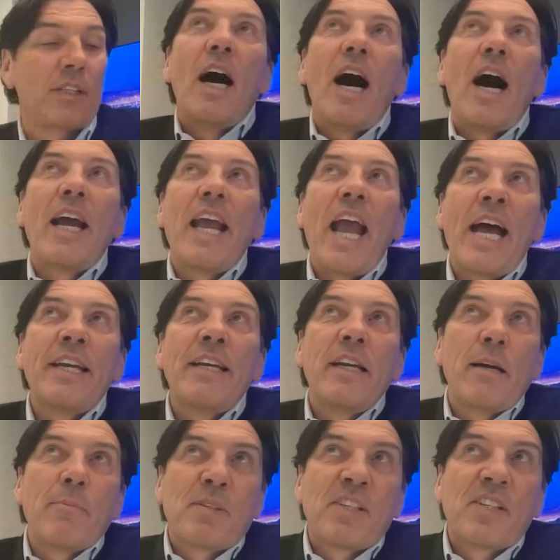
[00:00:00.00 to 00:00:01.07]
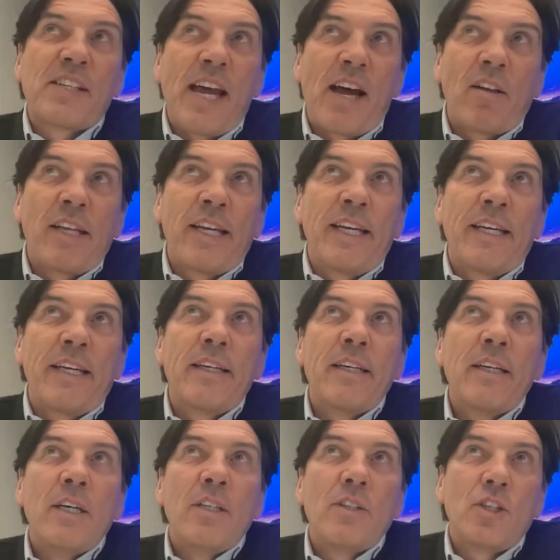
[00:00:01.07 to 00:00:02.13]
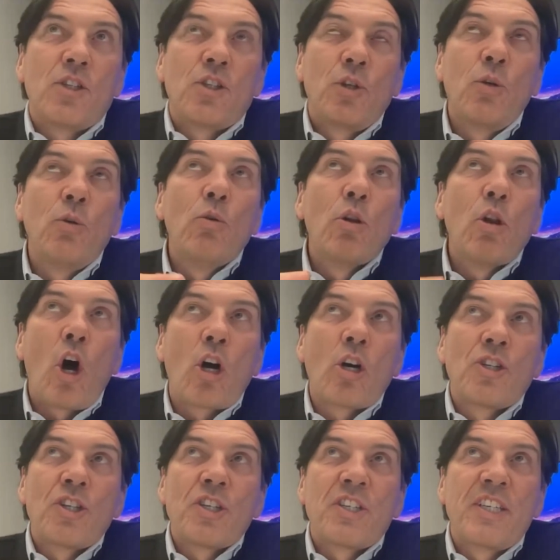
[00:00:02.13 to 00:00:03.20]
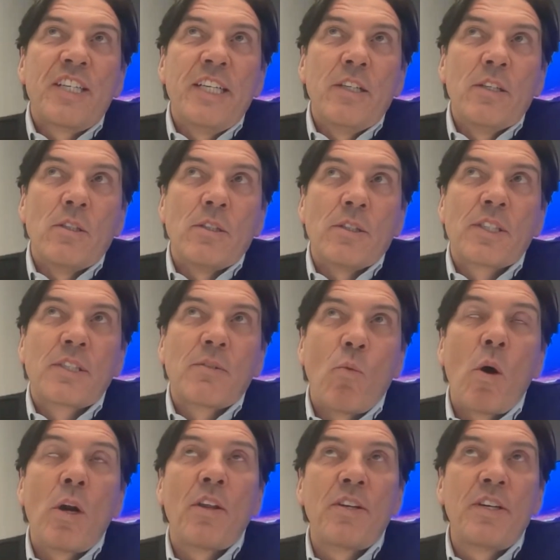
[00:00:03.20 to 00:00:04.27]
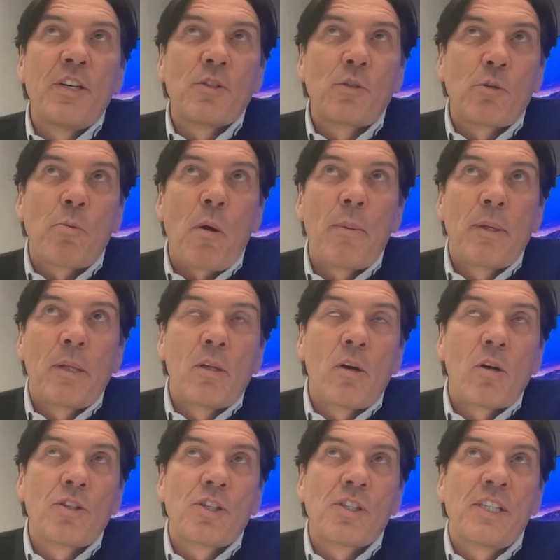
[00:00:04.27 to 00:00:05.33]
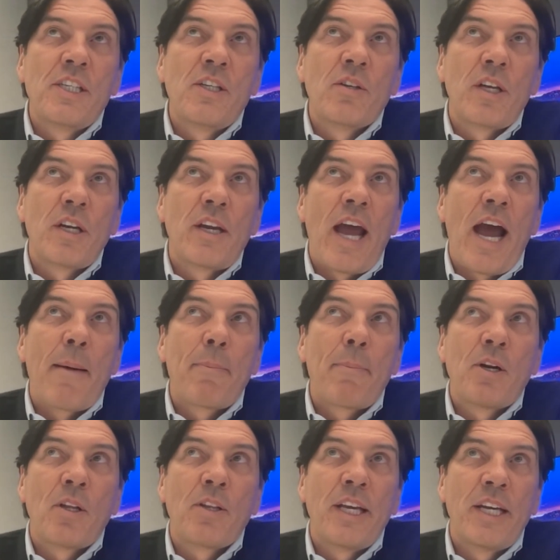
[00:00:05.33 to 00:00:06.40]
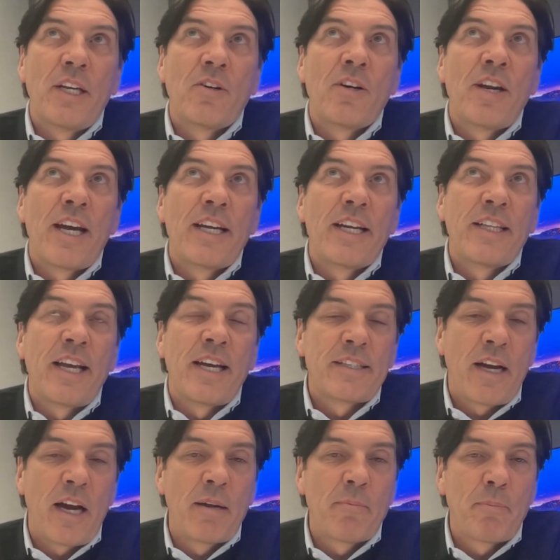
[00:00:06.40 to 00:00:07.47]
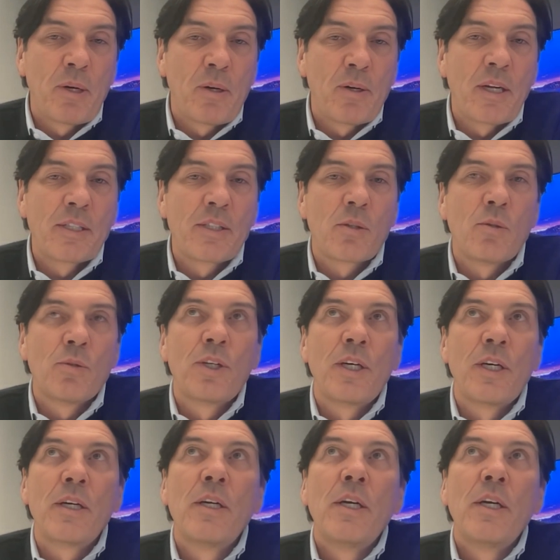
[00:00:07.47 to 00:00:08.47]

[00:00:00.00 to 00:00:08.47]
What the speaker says: I ended up selling the two largest deals. One of the deals was probably the largest deal that happened on the internet in that time period. I sold a